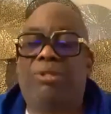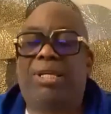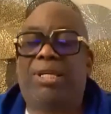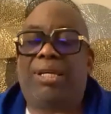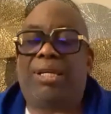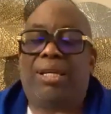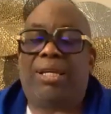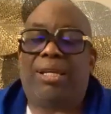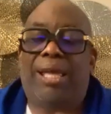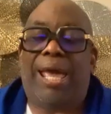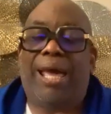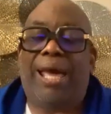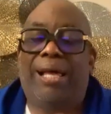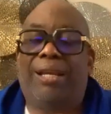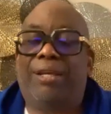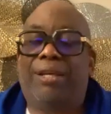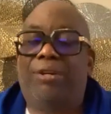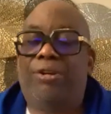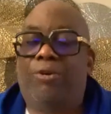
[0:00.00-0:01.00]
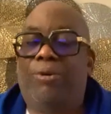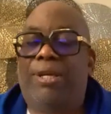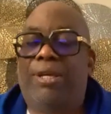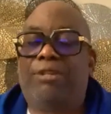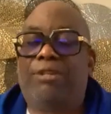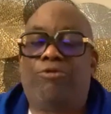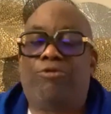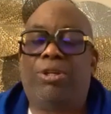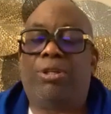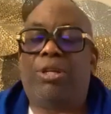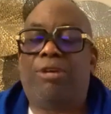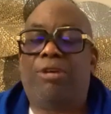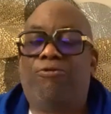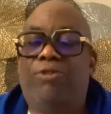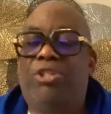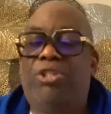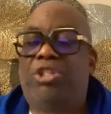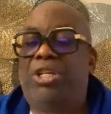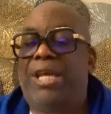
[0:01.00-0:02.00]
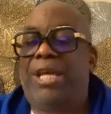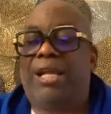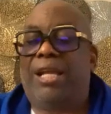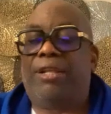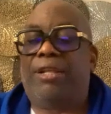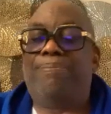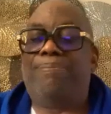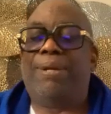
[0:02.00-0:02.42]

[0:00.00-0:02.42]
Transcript: Dick Allan, known as Richie Allen,